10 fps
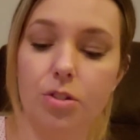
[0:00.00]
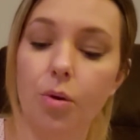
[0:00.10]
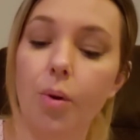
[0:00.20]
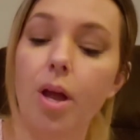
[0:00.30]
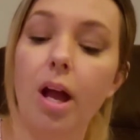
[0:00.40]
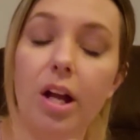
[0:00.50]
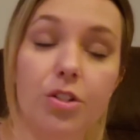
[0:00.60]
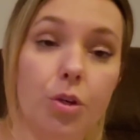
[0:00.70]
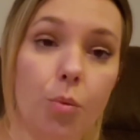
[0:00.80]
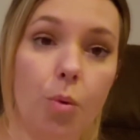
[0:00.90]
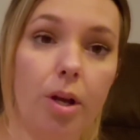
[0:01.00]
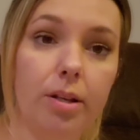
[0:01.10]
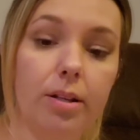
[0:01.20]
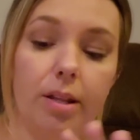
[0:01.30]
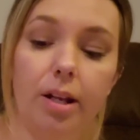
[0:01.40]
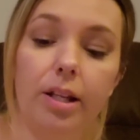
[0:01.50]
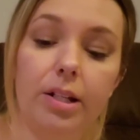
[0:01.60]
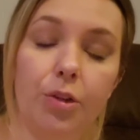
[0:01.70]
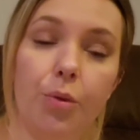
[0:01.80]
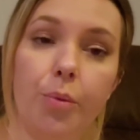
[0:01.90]
So I took one that I
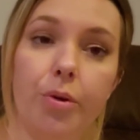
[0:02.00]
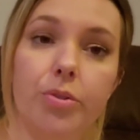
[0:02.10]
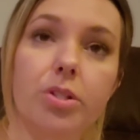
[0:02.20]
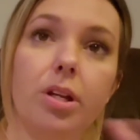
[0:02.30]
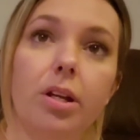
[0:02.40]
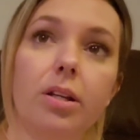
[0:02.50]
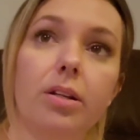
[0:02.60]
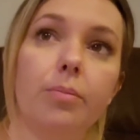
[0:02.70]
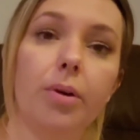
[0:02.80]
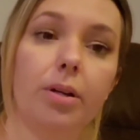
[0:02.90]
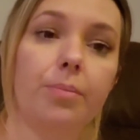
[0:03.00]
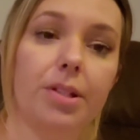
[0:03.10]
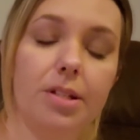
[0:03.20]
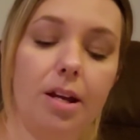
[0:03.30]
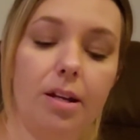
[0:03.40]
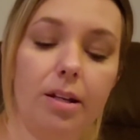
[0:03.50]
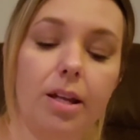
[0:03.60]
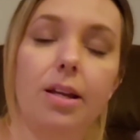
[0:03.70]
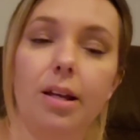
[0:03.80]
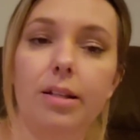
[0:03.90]
liked the most and I brought up the tag
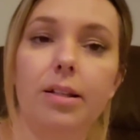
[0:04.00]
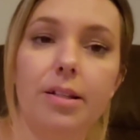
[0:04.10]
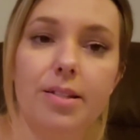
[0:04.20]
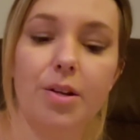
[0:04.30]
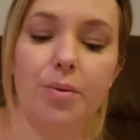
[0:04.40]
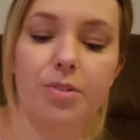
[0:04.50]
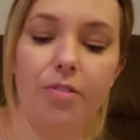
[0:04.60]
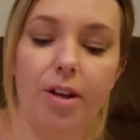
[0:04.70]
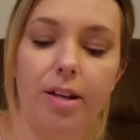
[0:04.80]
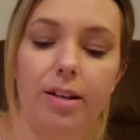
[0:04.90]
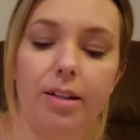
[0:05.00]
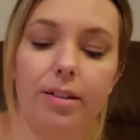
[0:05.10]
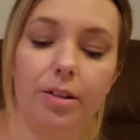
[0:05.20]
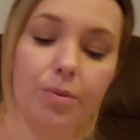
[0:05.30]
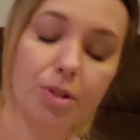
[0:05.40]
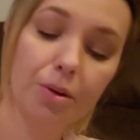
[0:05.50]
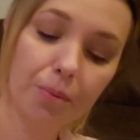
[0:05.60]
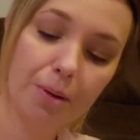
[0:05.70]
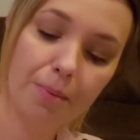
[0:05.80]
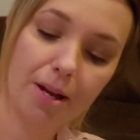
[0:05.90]
and then they said it was fine and then I was gonna
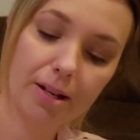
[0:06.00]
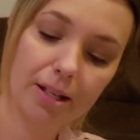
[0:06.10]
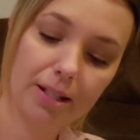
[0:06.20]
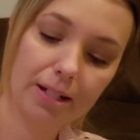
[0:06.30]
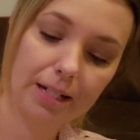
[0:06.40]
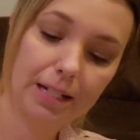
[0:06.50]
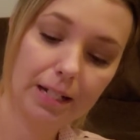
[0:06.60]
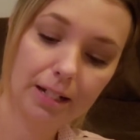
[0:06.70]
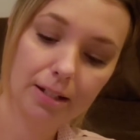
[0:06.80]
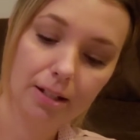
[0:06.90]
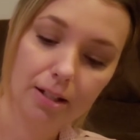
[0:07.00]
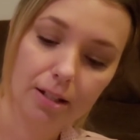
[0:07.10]
run back and then I didn't.